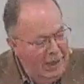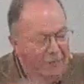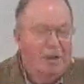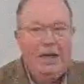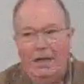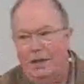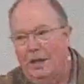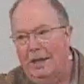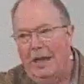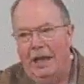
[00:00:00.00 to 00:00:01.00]
every day
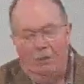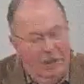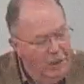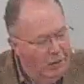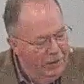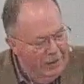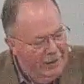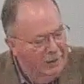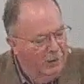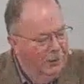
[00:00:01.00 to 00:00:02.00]
until they had read the whole
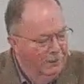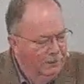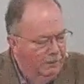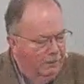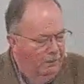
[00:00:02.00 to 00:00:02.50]
thing through.